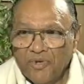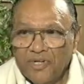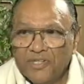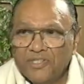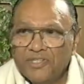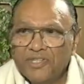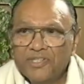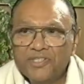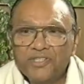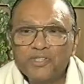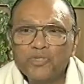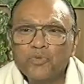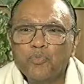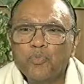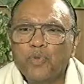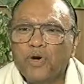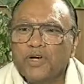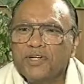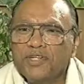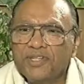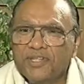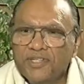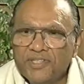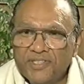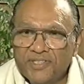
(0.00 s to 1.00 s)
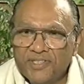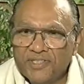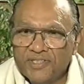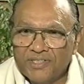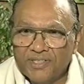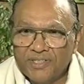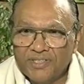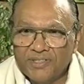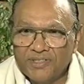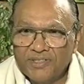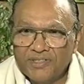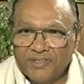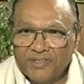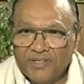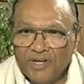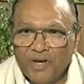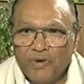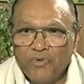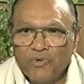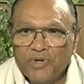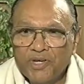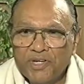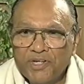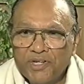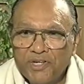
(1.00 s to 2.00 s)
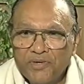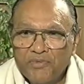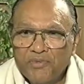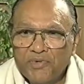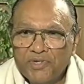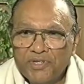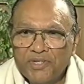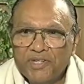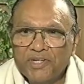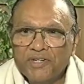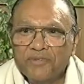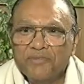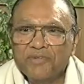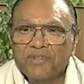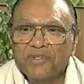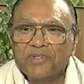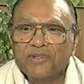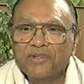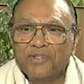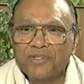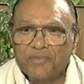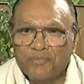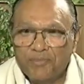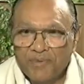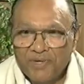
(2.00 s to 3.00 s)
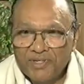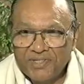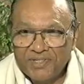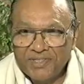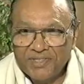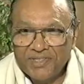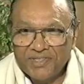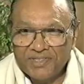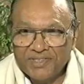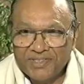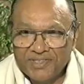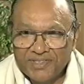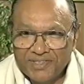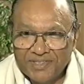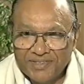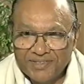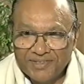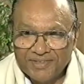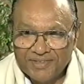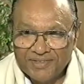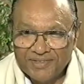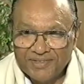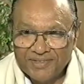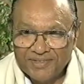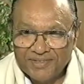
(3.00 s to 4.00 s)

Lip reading: Well, that is a party decision. How can I able to interfere into the party decision?